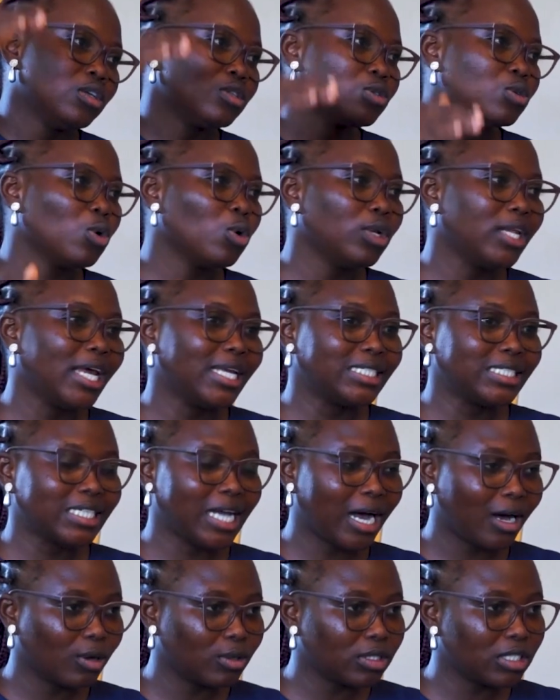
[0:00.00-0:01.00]
So the
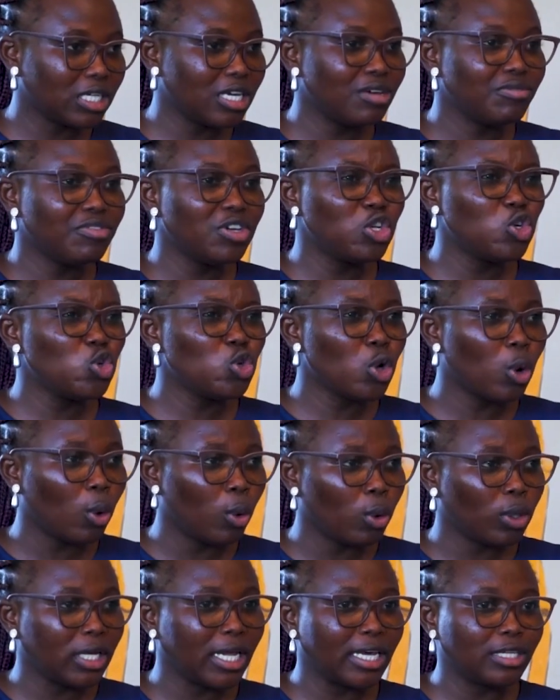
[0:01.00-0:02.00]
child, even
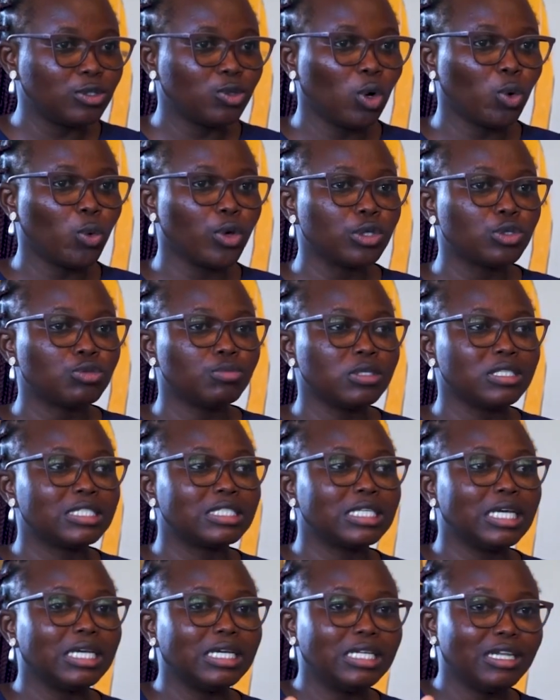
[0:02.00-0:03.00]
though there's not going to be
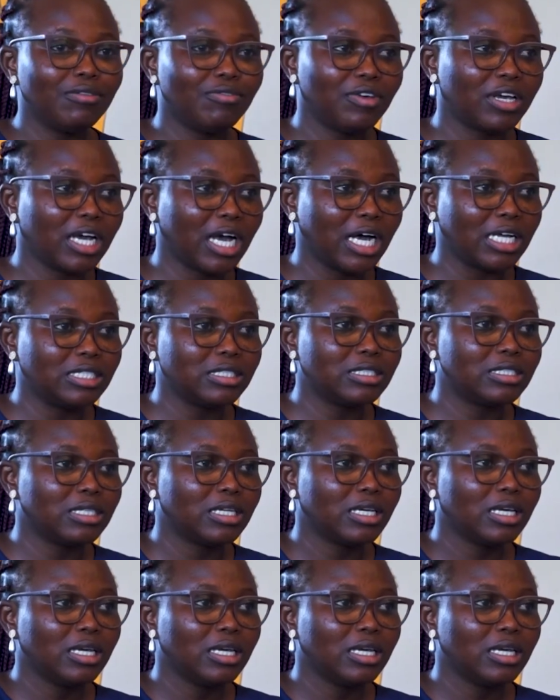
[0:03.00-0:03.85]
significant